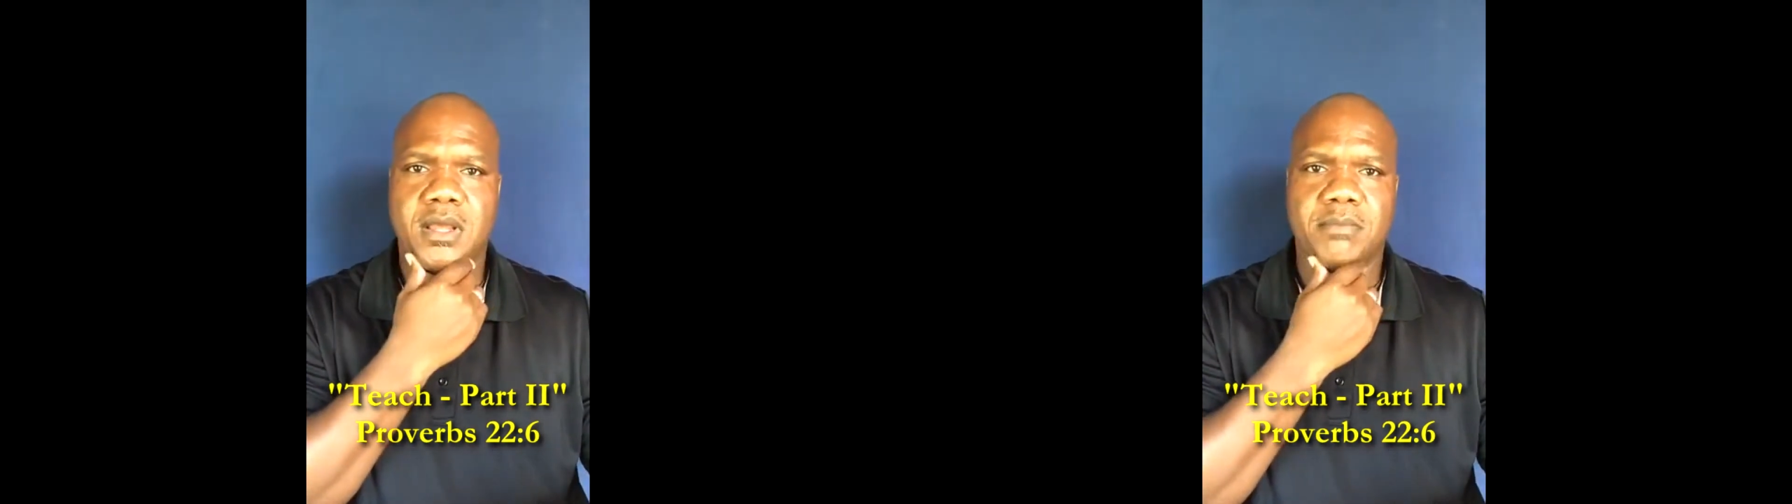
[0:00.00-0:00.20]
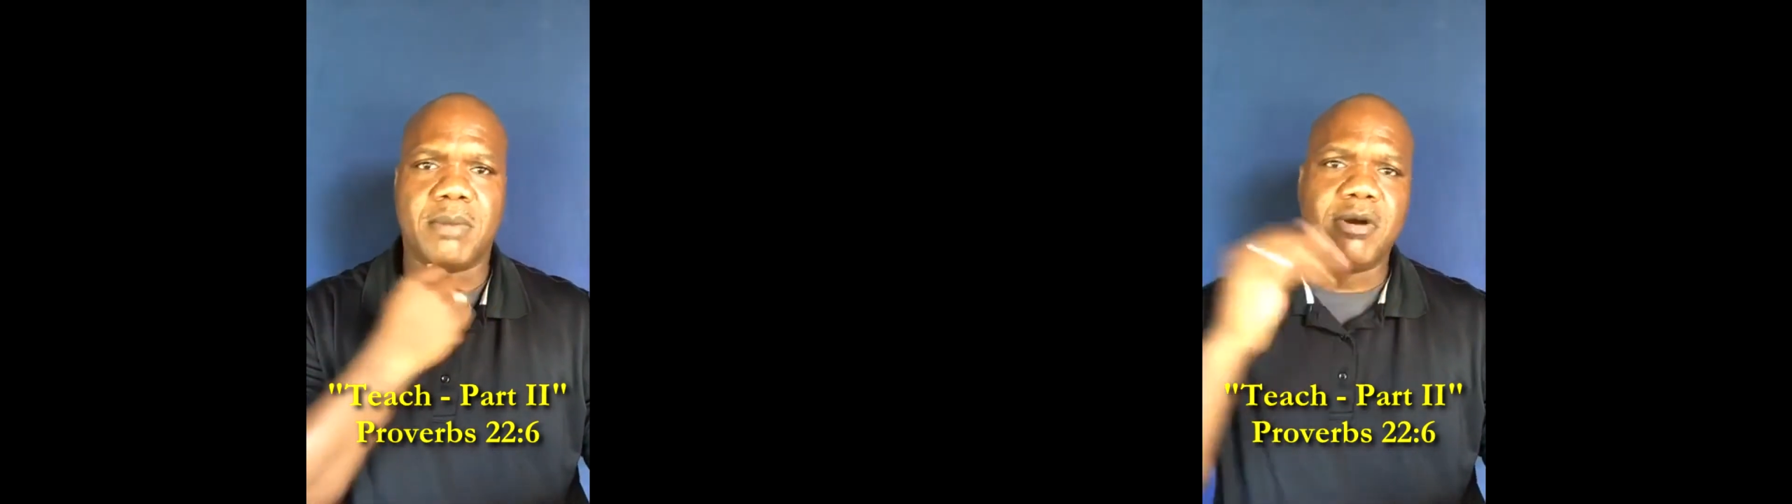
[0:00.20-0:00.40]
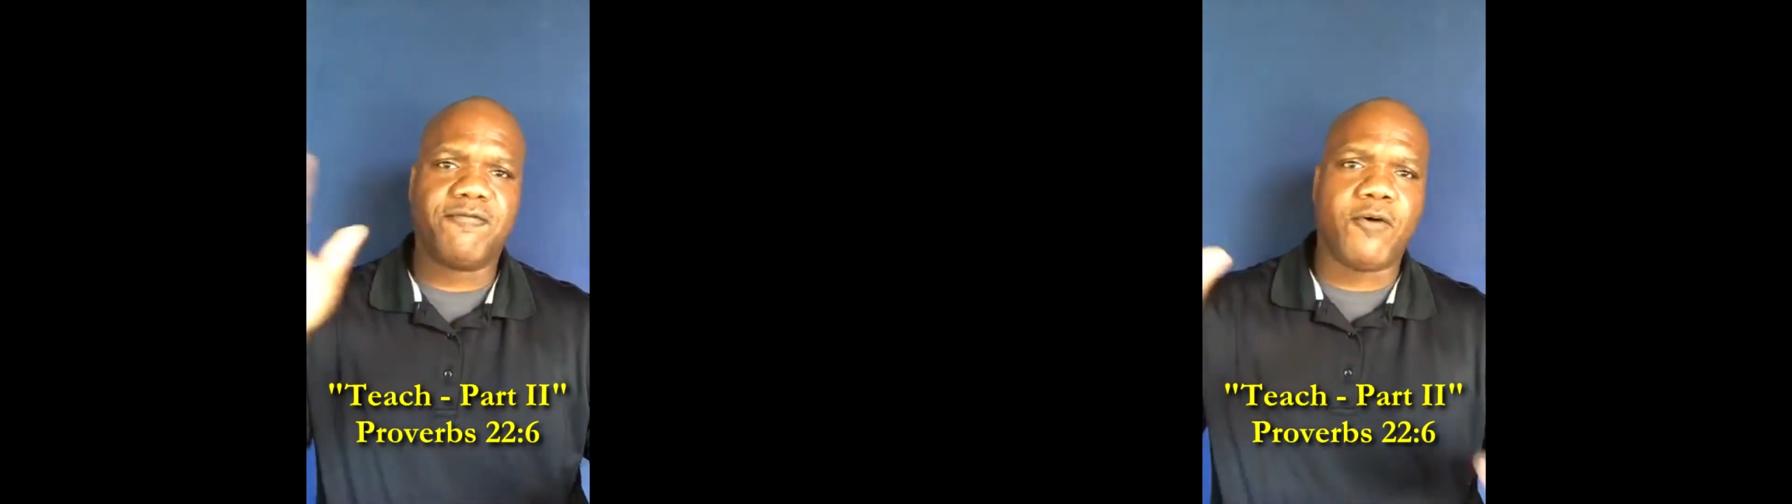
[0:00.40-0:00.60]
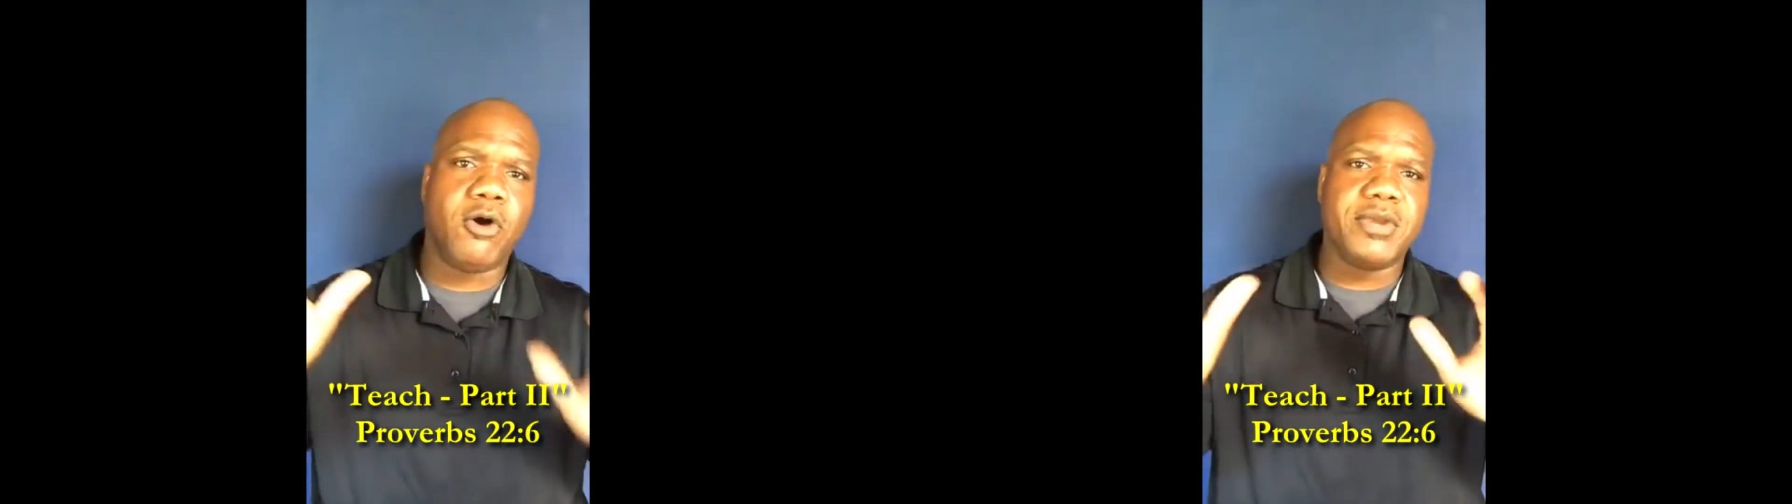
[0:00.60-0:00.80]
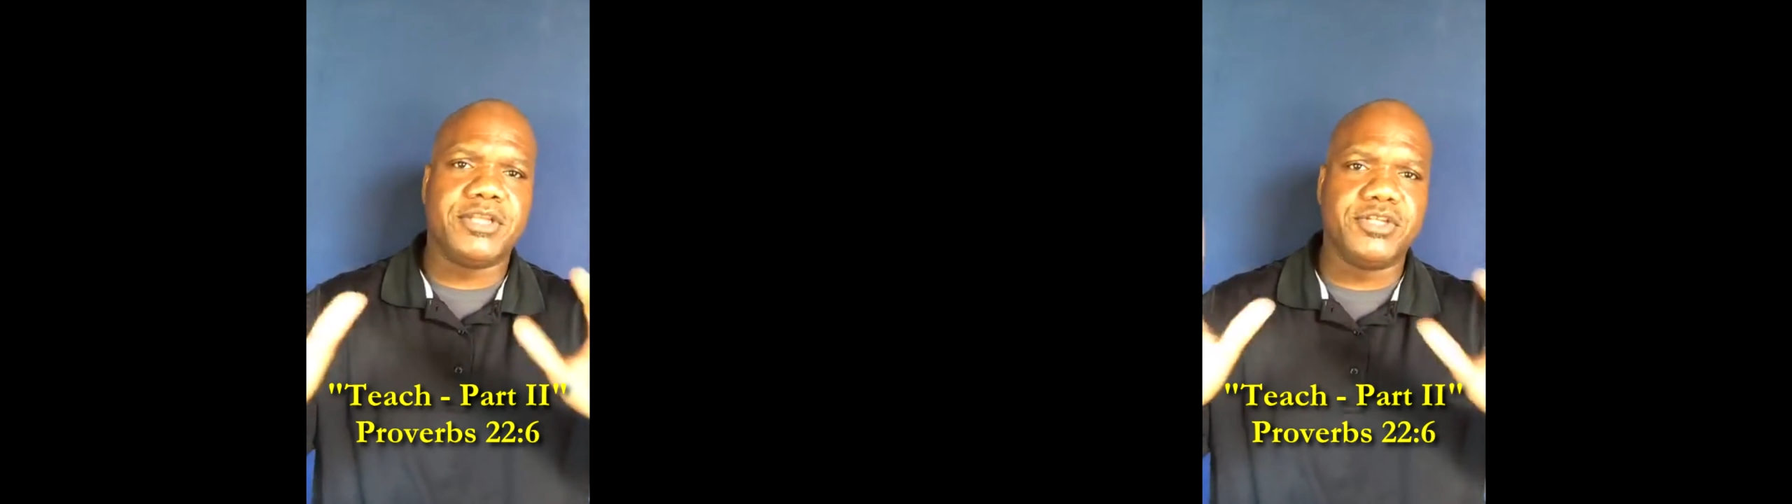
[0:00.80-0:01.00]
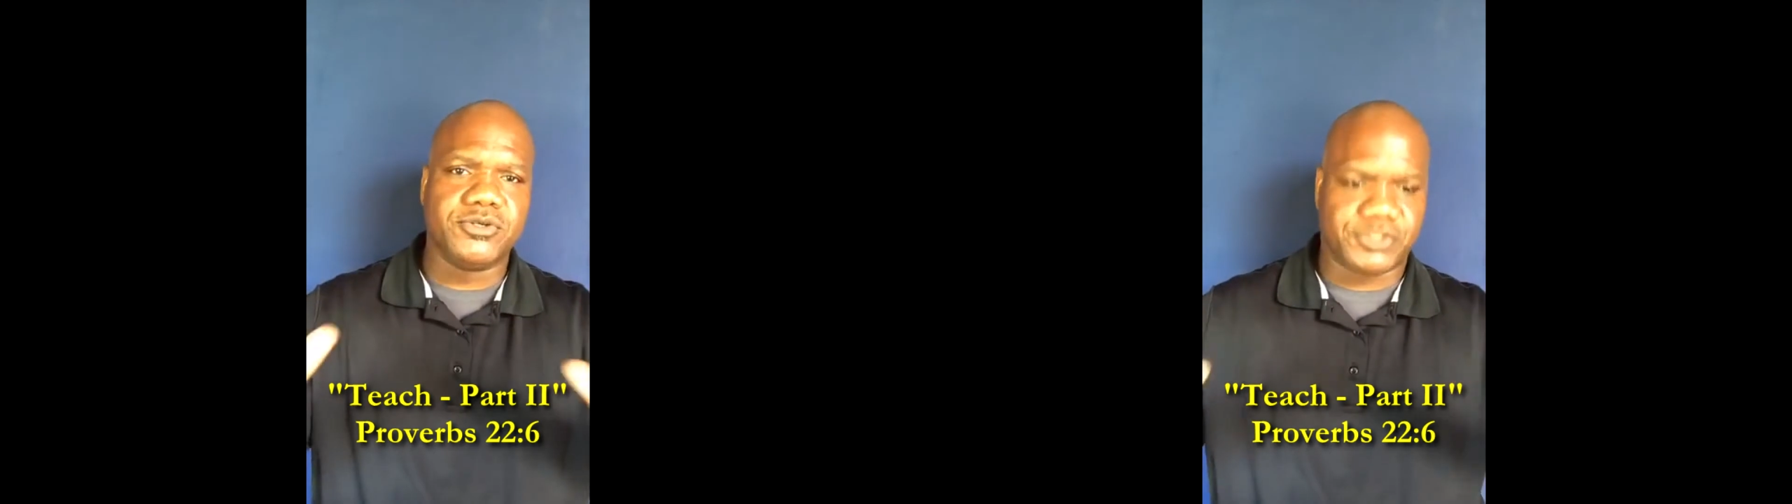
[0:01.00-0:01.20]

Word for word: But before we do